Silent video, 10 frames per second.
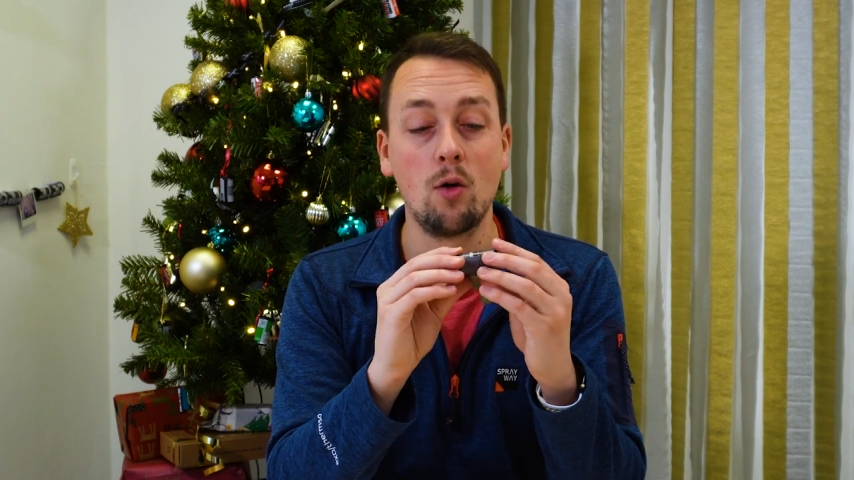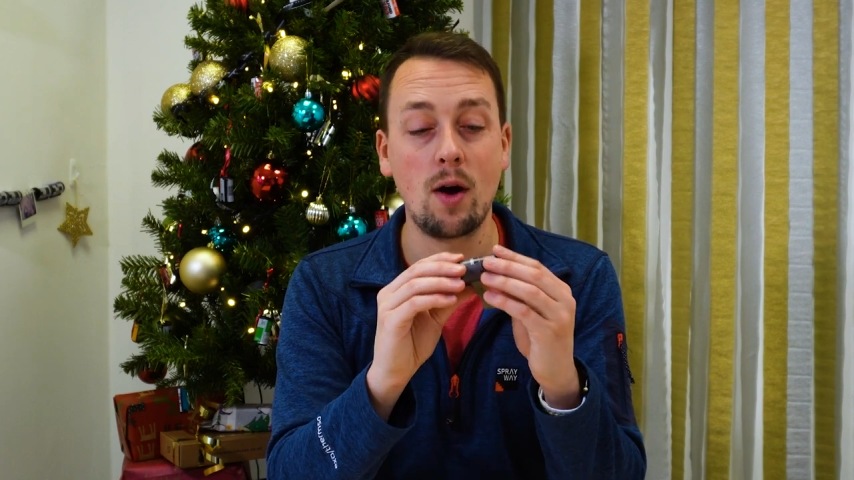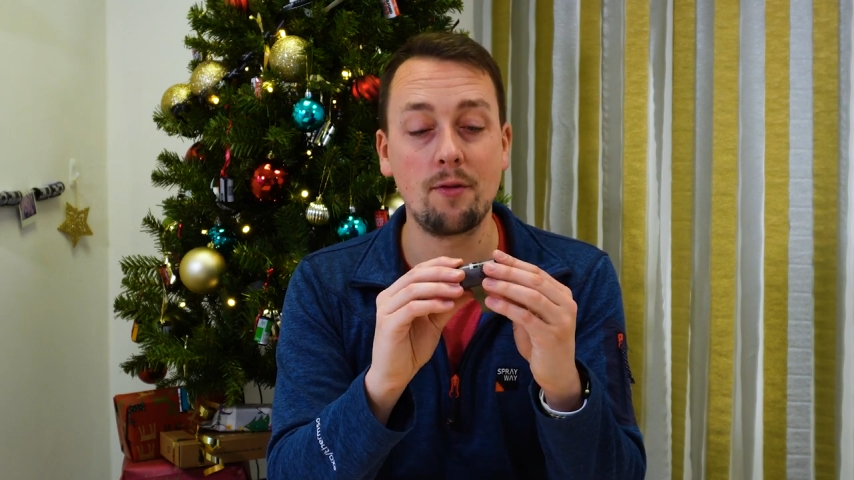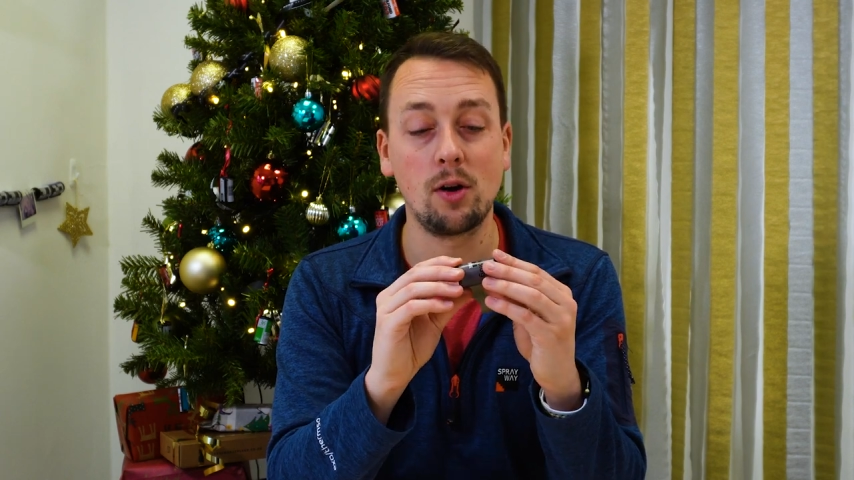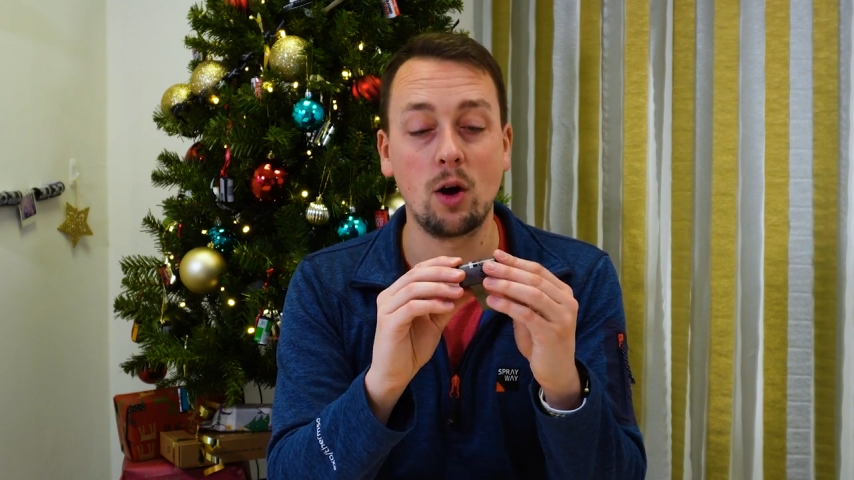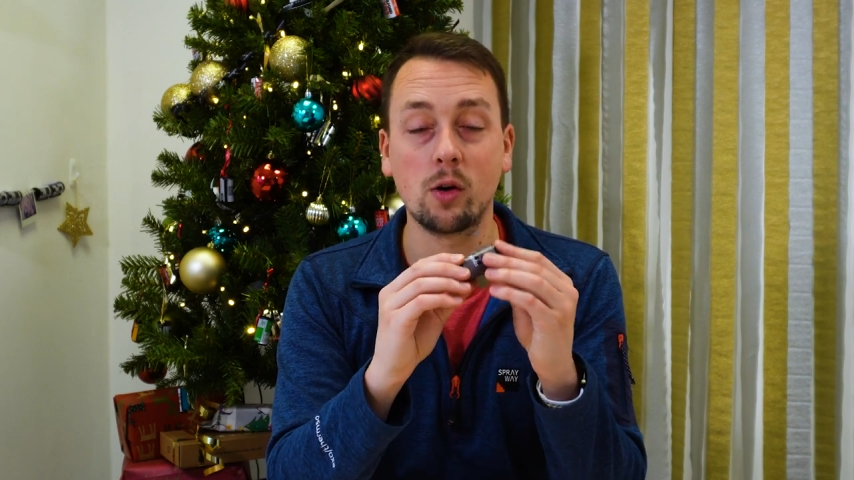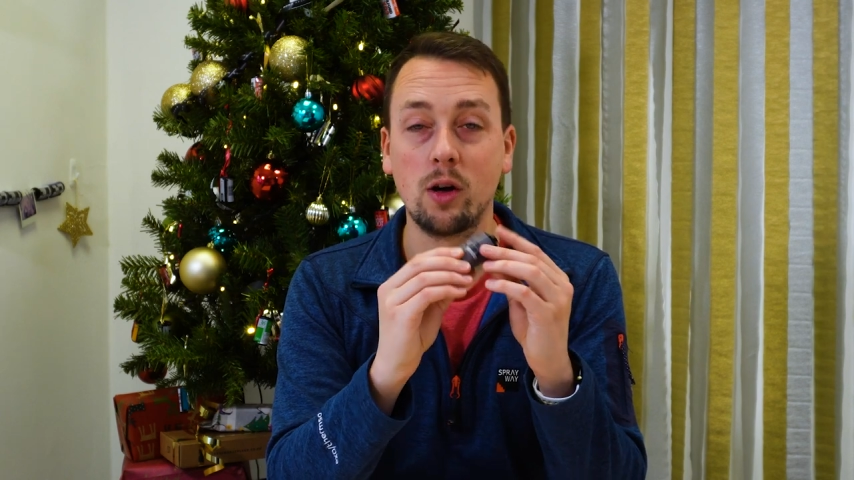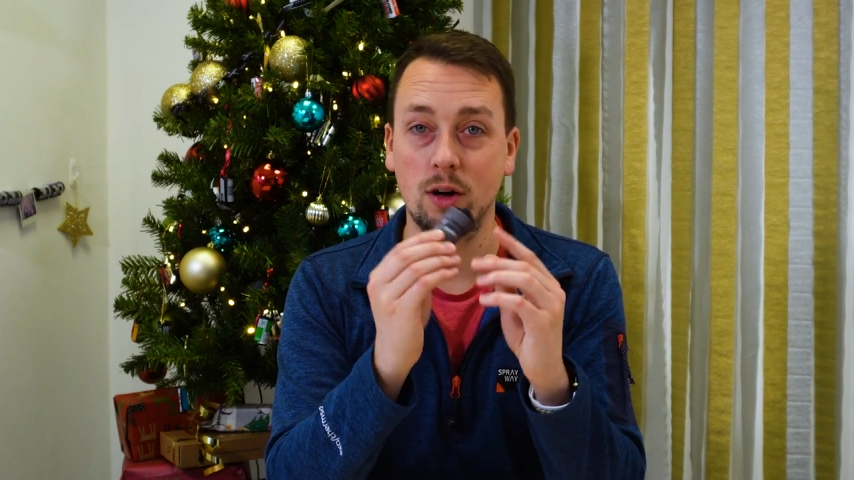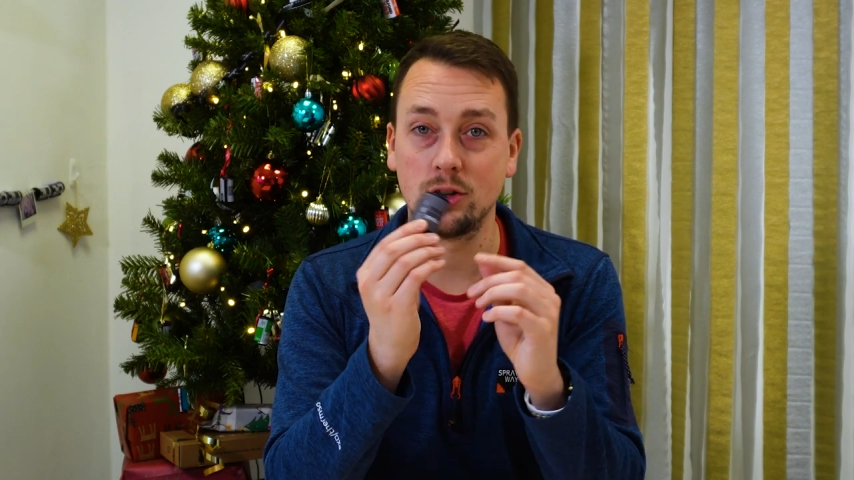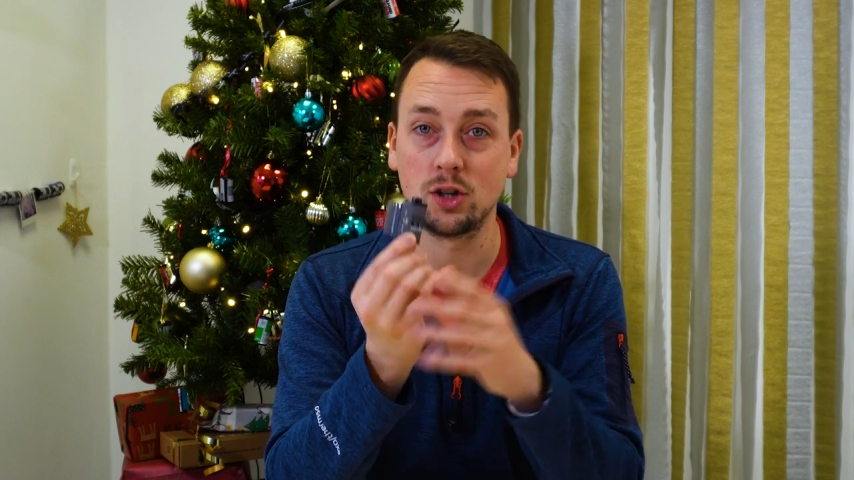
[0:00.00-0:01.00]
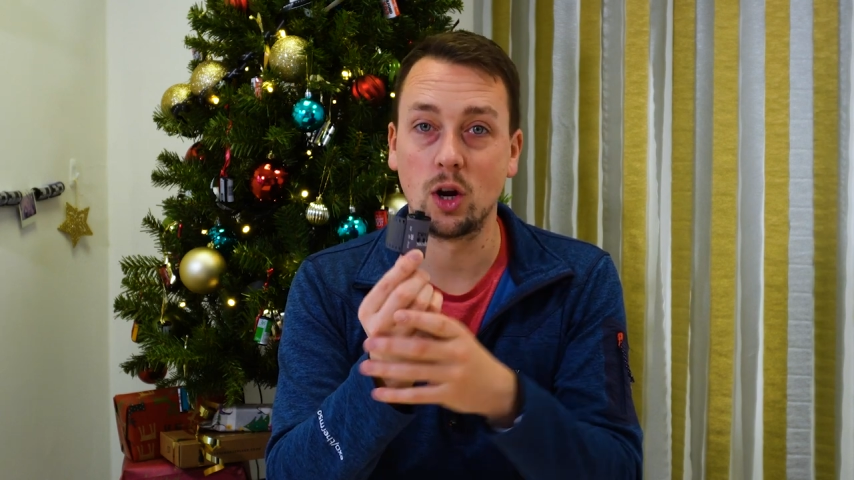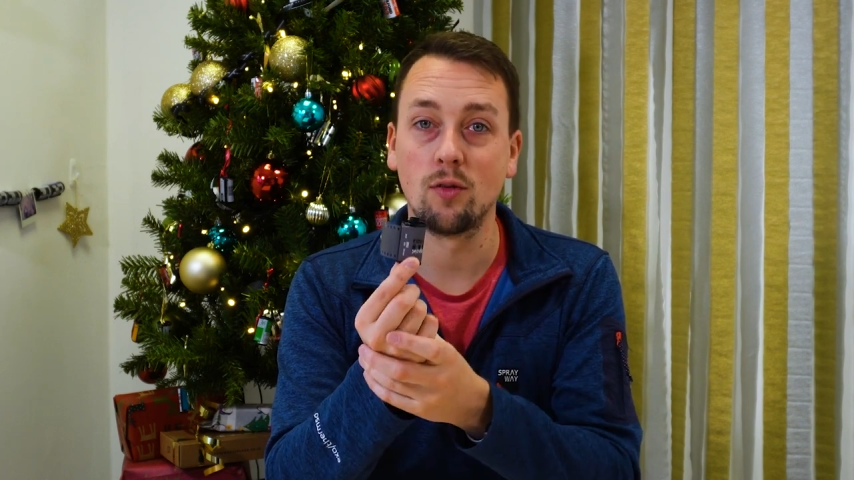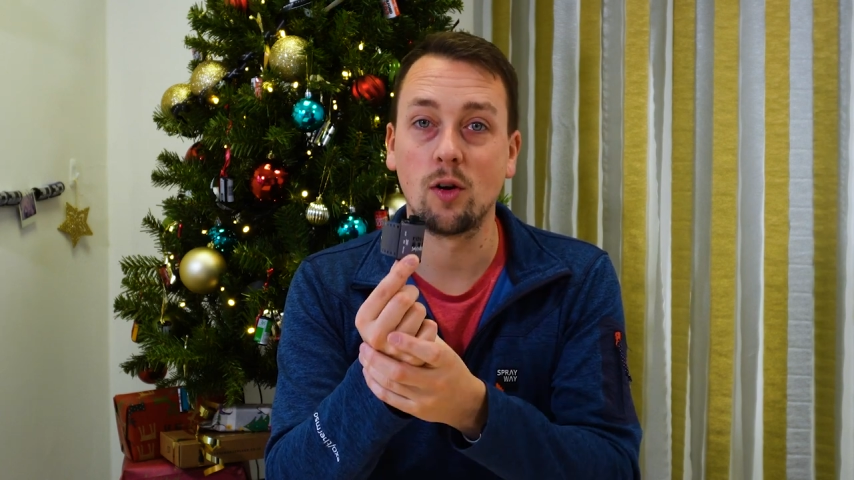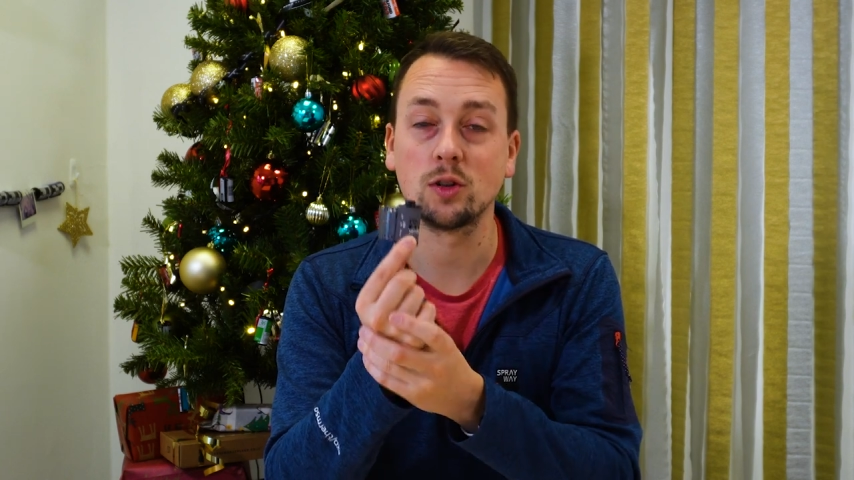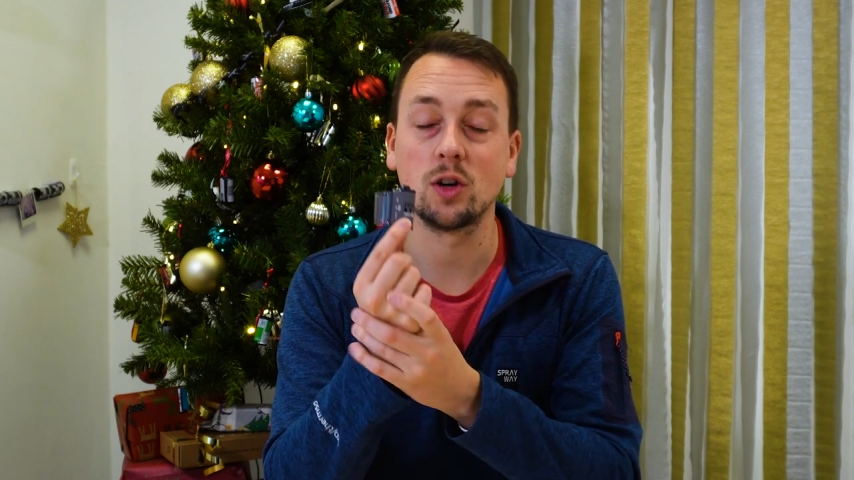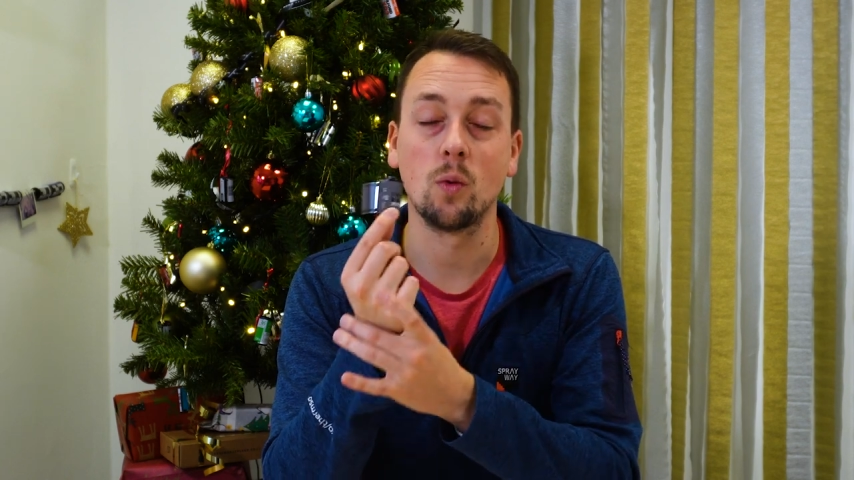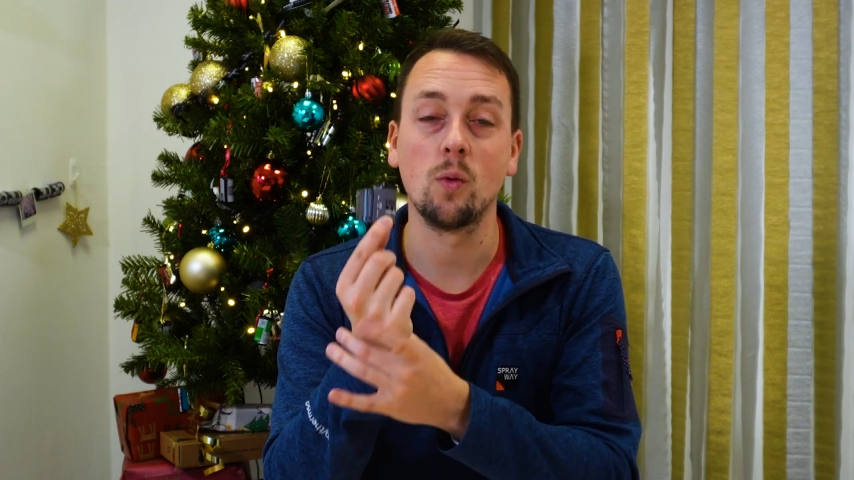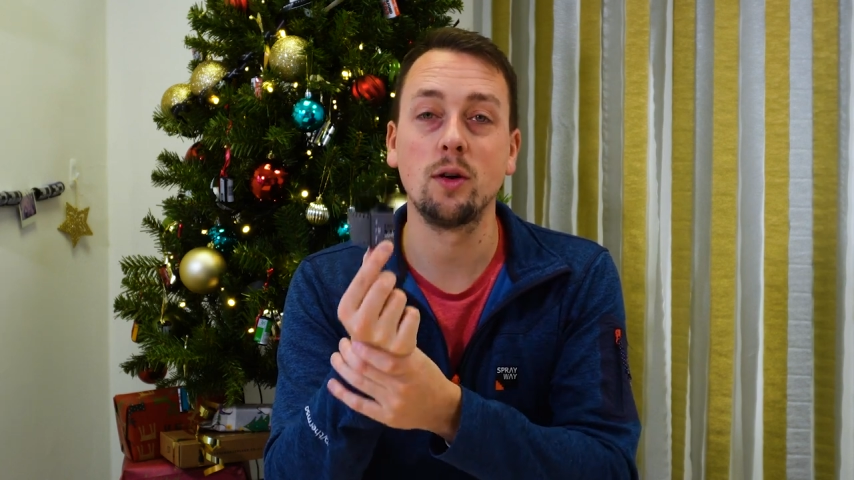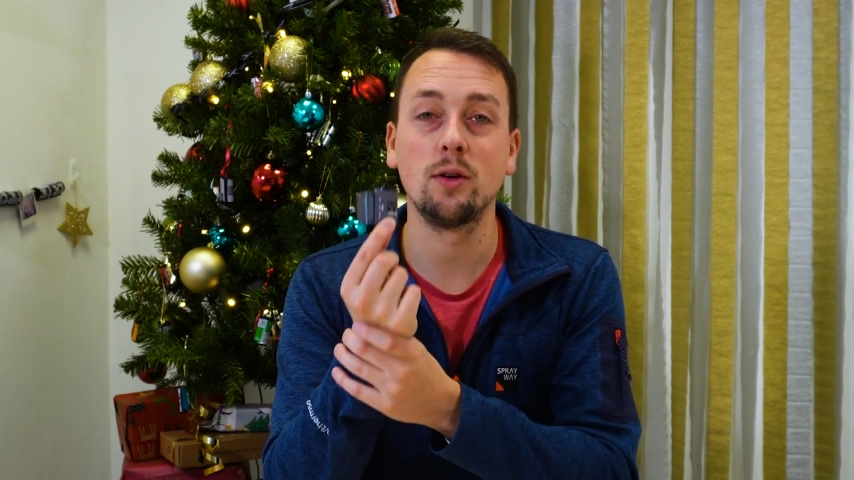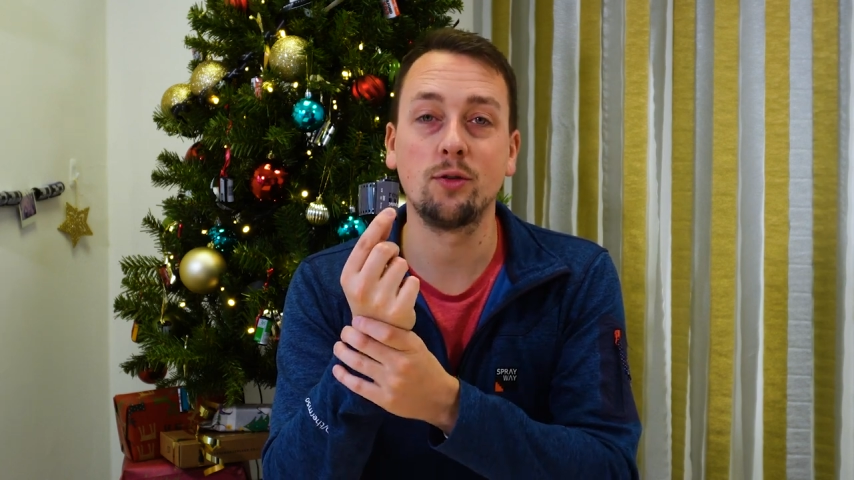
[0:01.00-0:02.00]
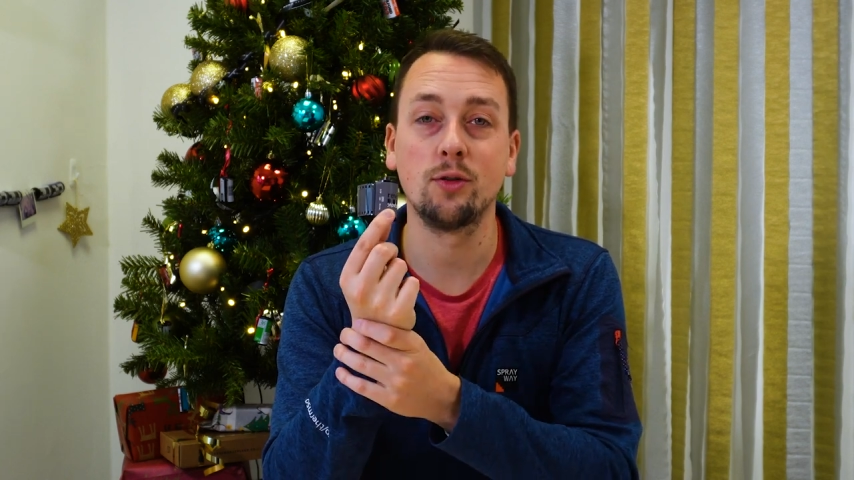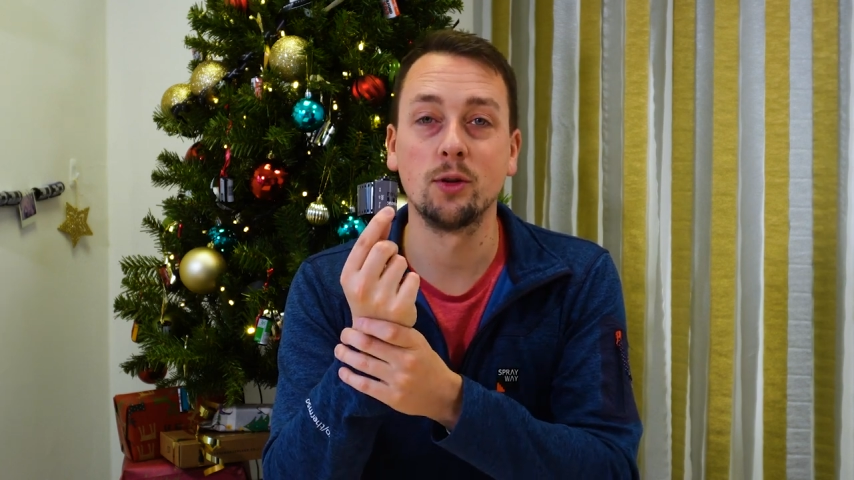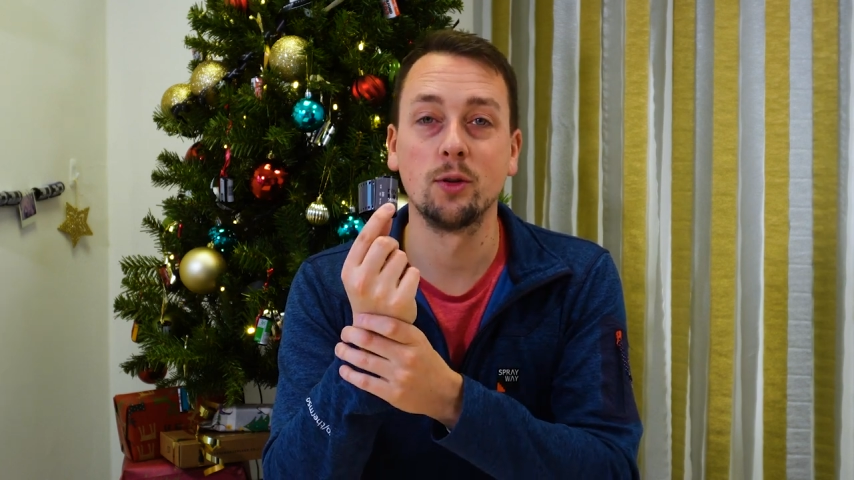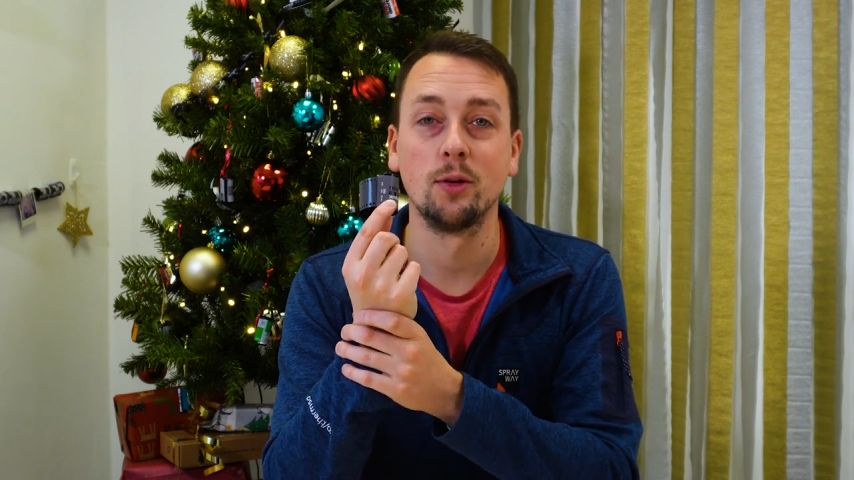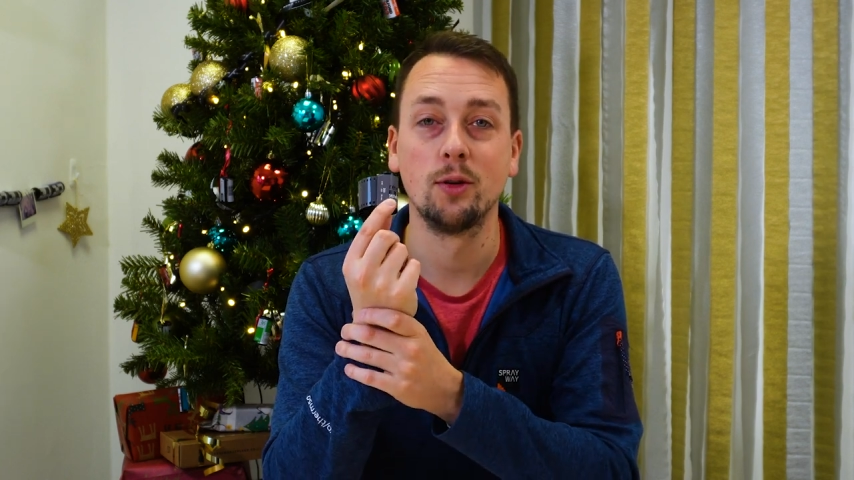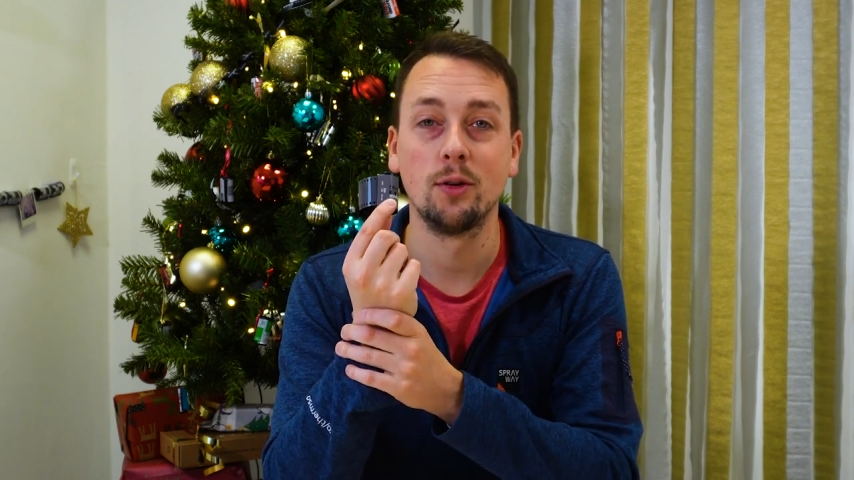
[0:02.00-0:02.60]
Revolog SnoVlox, a wonderful